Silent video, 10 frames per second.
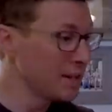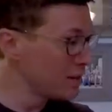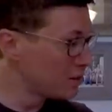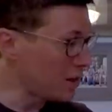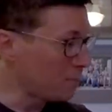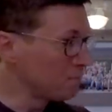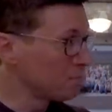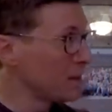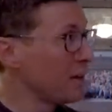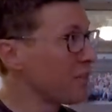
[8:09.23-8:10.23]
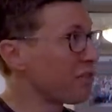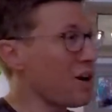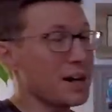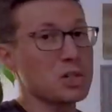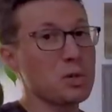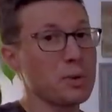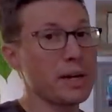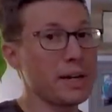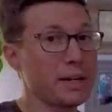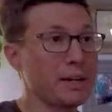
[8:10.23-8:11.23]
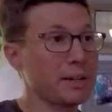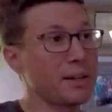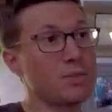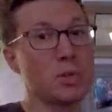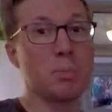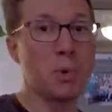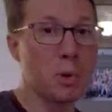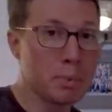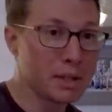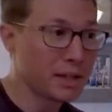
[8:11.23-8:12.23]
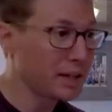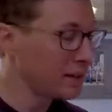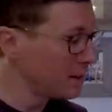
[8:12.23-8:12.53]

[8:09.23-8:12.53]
So, fractional rig gives you more ability.